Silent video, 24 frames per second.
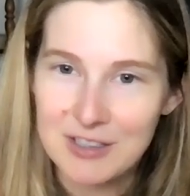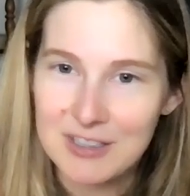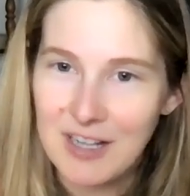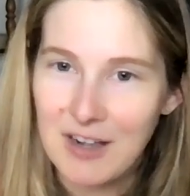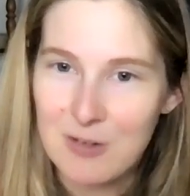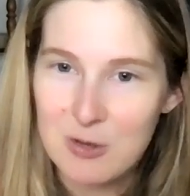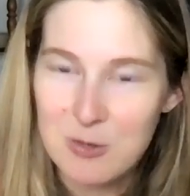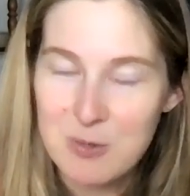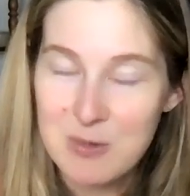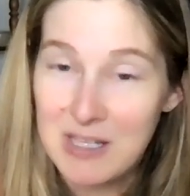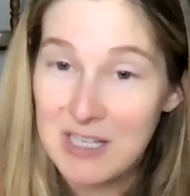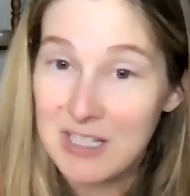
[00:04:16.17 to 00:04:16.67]
It'd
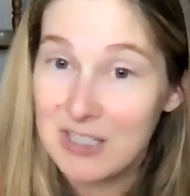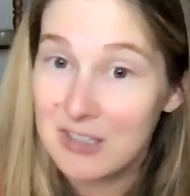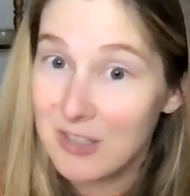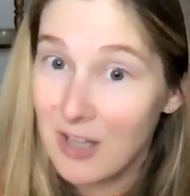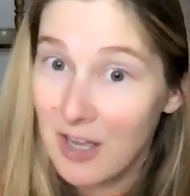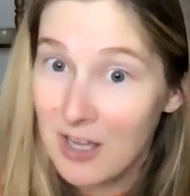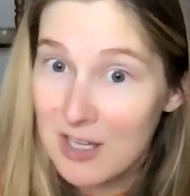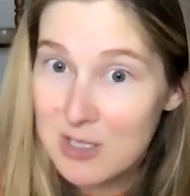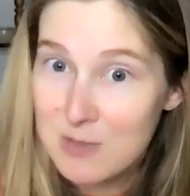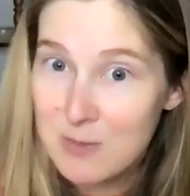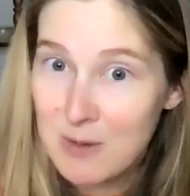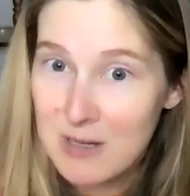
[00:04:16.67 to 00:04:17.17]
have to be like
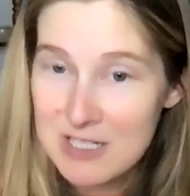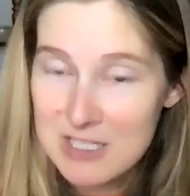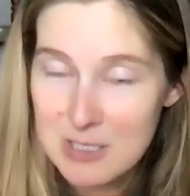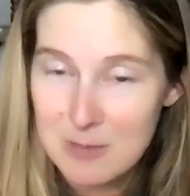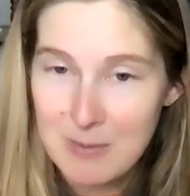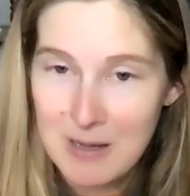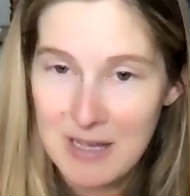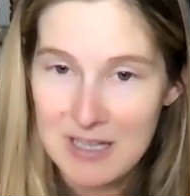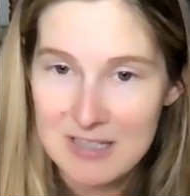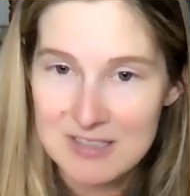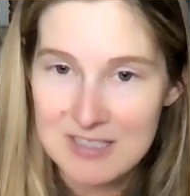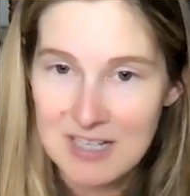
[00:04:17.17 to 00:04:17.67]
not
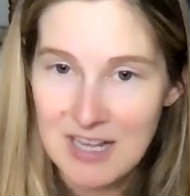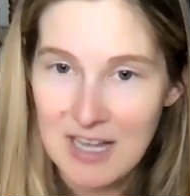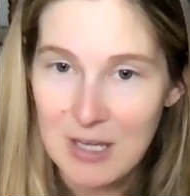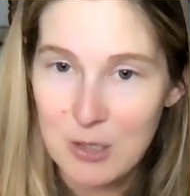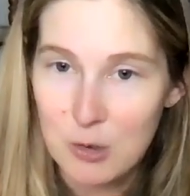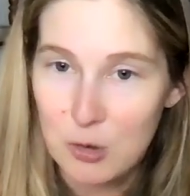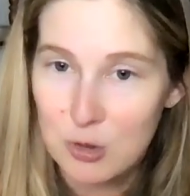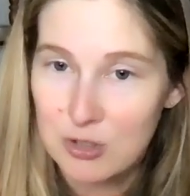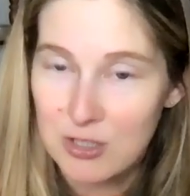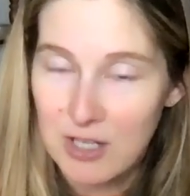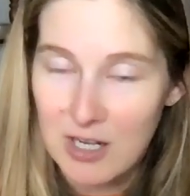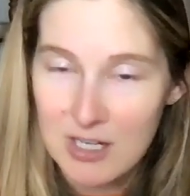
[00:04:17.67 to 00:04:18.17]
spicy pad thai
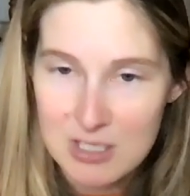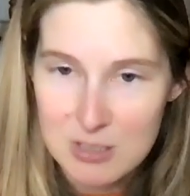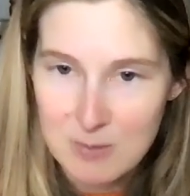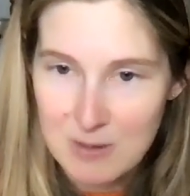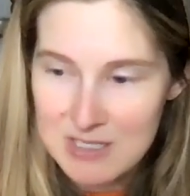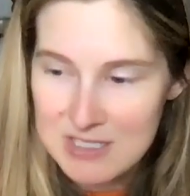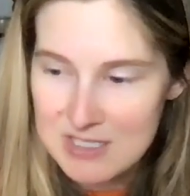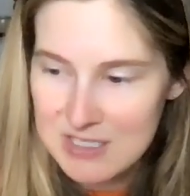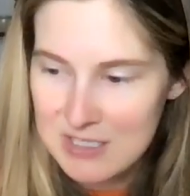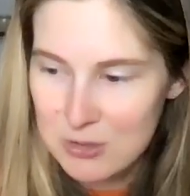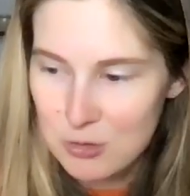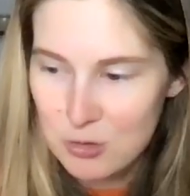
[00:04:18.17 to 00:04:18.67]
or not
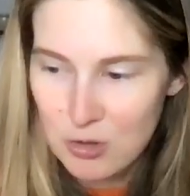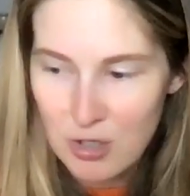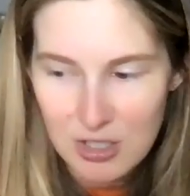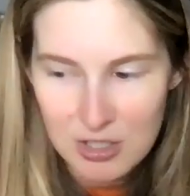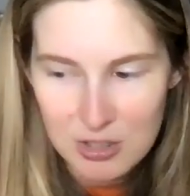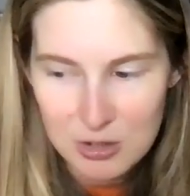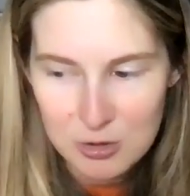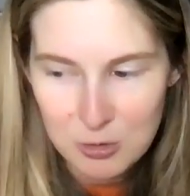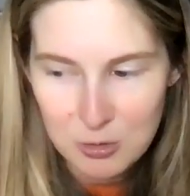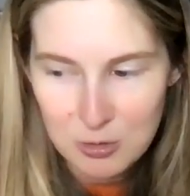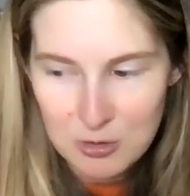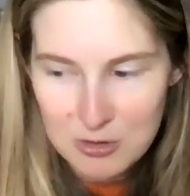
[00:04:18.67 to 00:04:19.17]
spicy
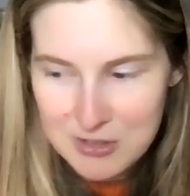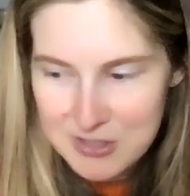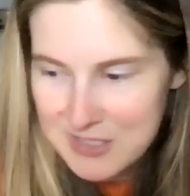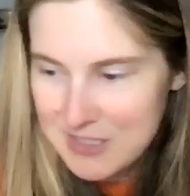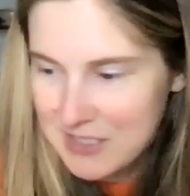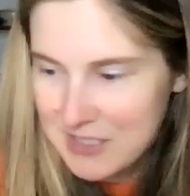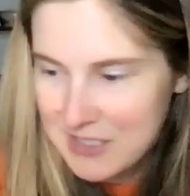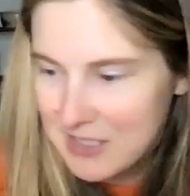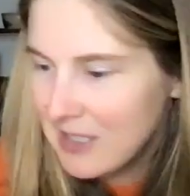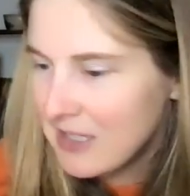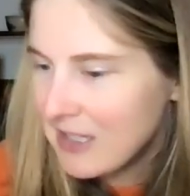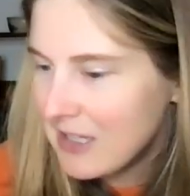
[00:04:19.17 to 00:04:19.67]
drunken
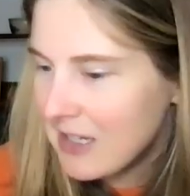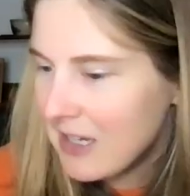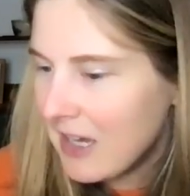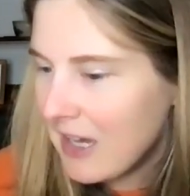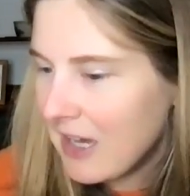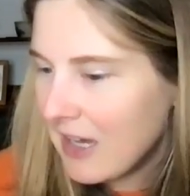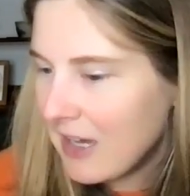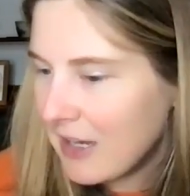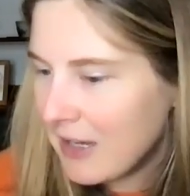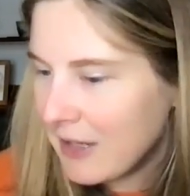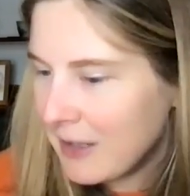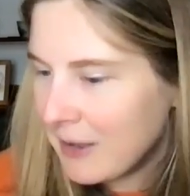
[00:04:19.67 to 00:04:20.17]
noodles.
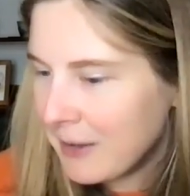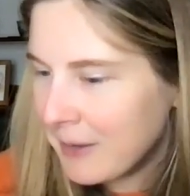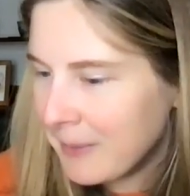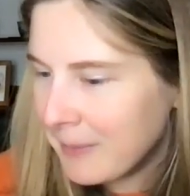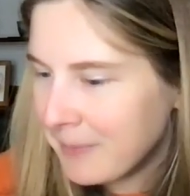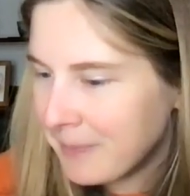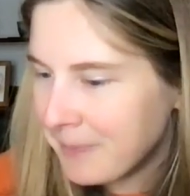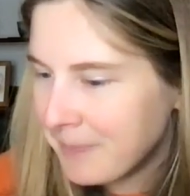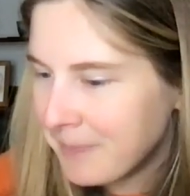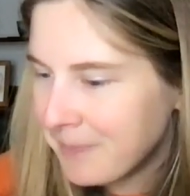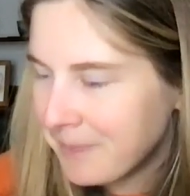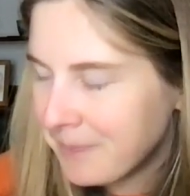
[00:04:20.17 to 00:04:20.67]

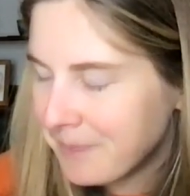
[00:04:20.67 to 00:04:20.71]
Yeah,